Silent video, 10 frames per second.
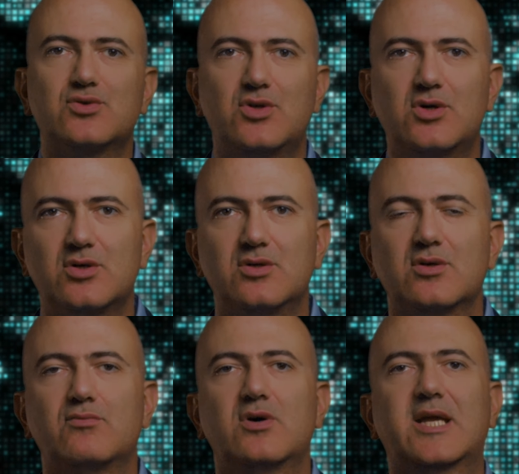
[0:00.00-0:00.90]
know
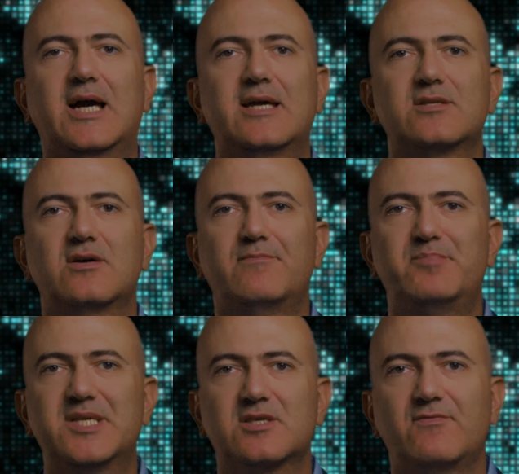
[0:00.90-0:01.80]
what kind of
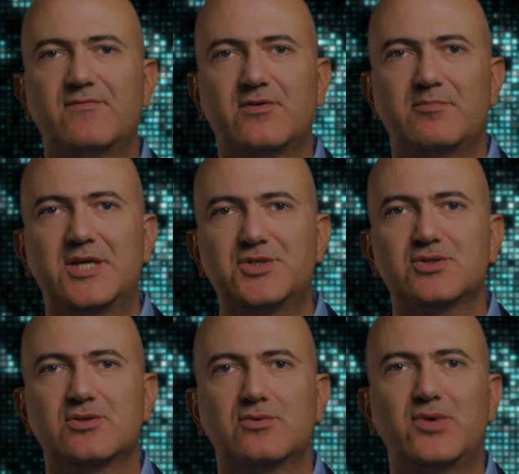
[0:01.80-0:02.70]
bits of
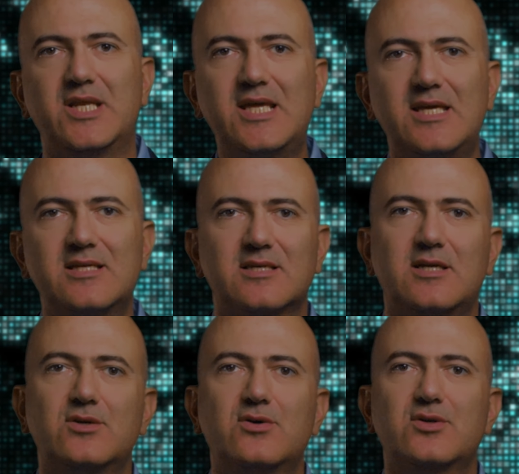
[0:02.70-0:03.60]
information we need
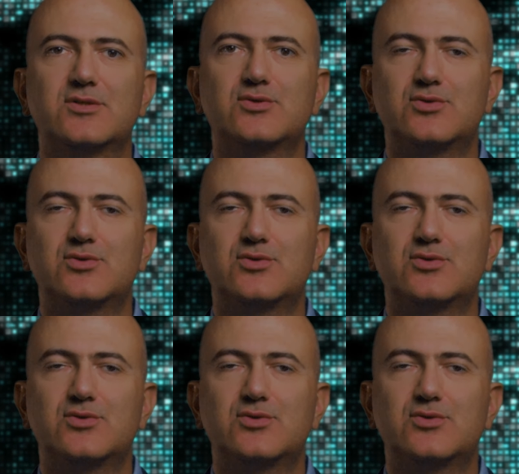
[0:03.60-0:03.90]
in order to